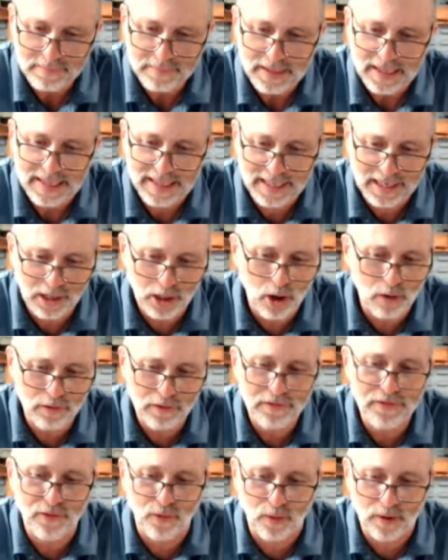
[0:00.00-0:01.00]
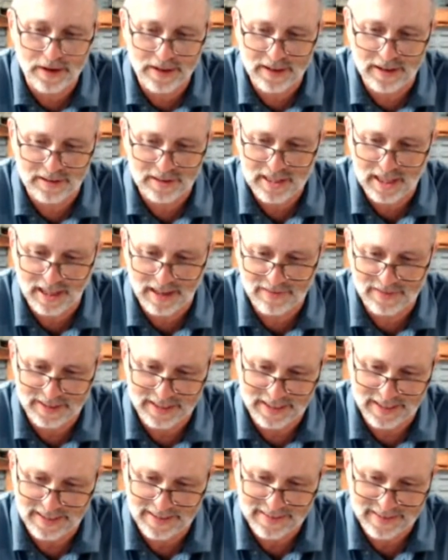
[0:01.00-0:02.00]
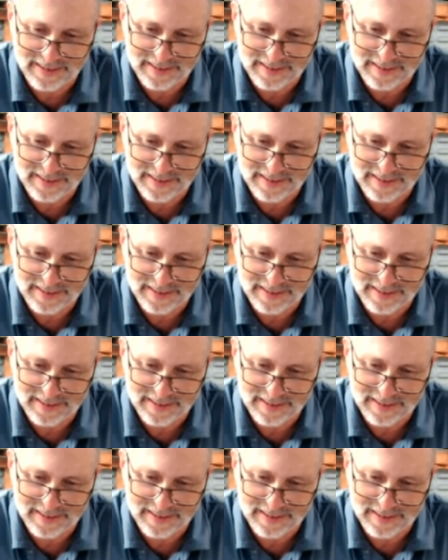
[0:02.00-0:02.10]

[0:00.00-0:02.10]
Little over 4 years, loving it.